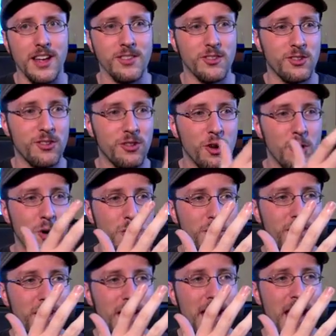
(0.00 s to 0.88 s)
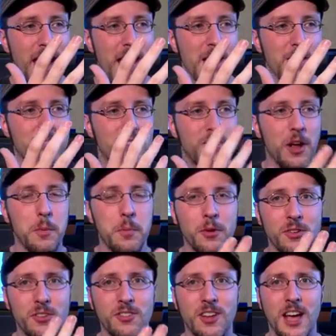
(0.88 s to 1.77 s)
And so they have
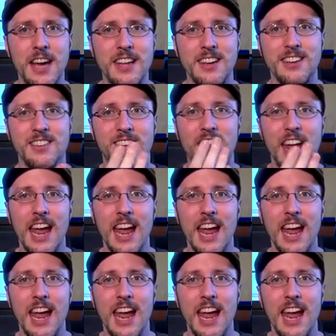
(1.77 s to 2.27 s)
double-sided